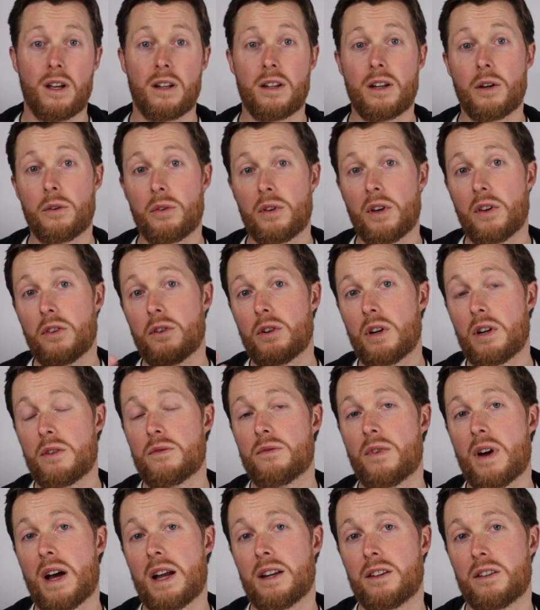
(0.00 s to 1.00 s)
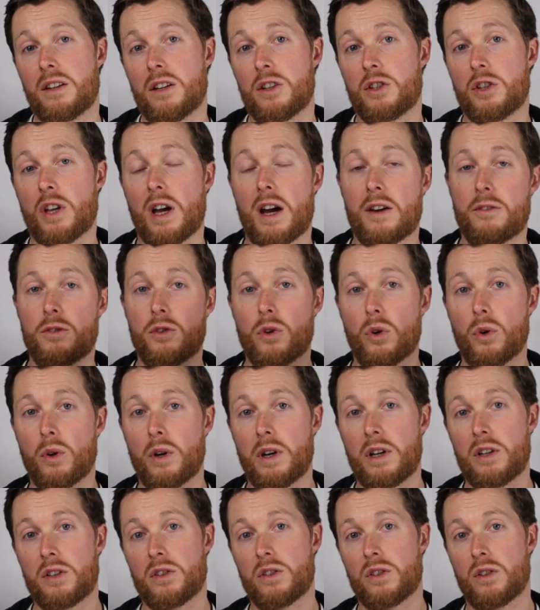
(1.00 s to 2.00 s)
Now, the other advantage that I've
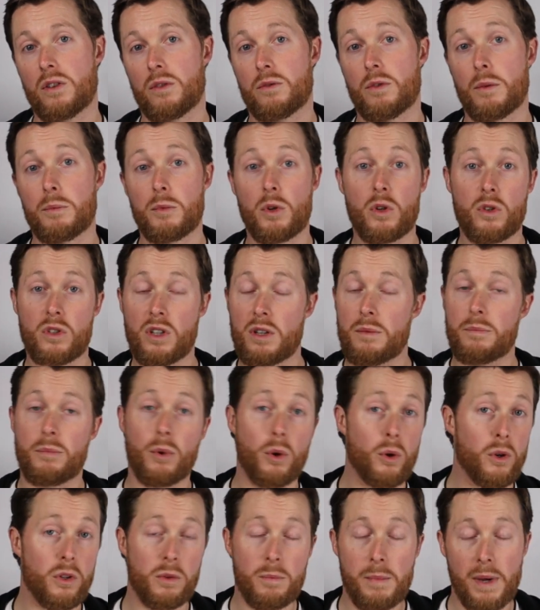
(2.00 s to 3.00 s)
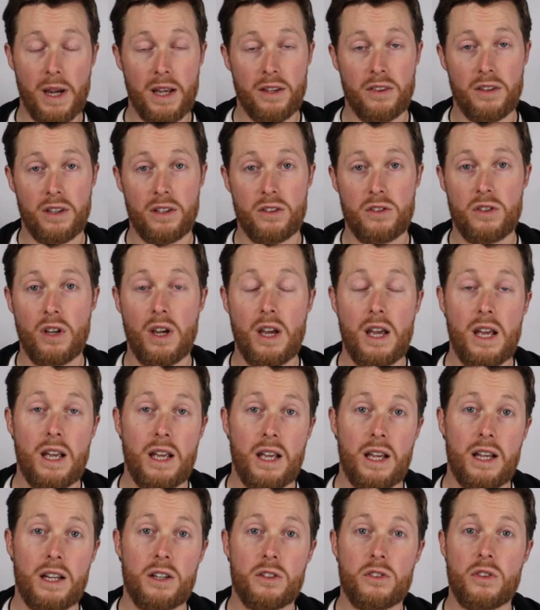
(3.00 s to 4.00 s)
noticed from using both methods
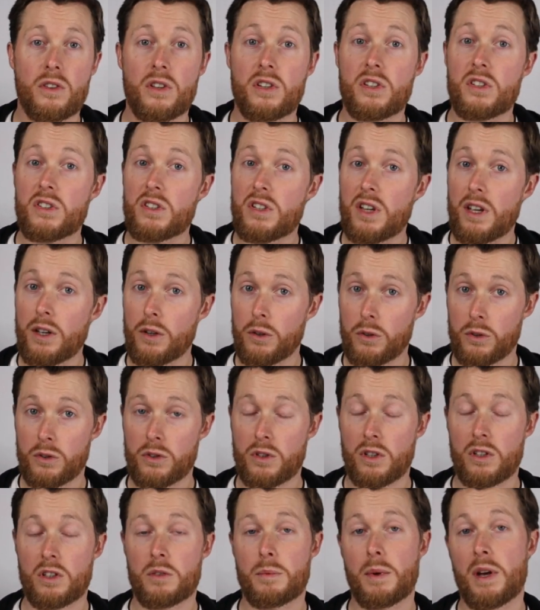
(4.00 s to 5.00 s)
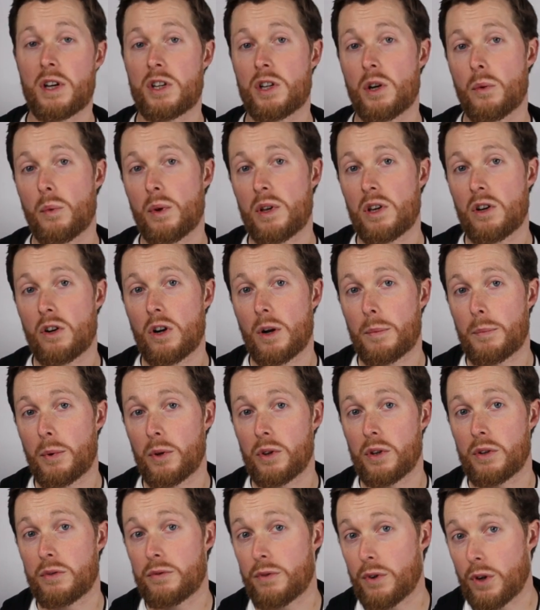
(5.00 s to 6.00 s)
is the sills, especially when you're up
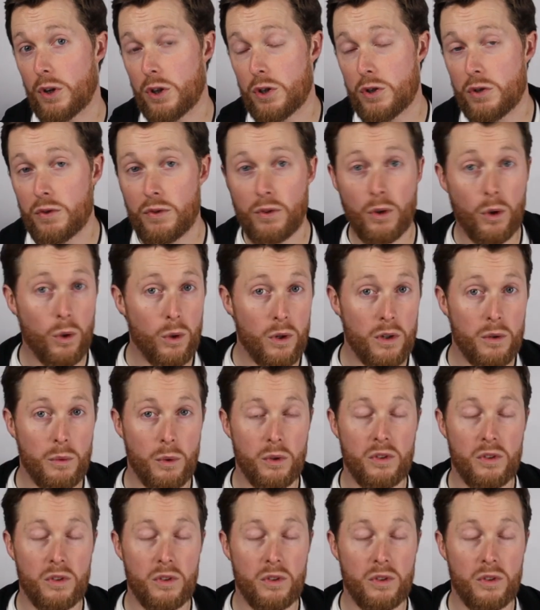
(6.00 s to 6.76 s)
on the first floor.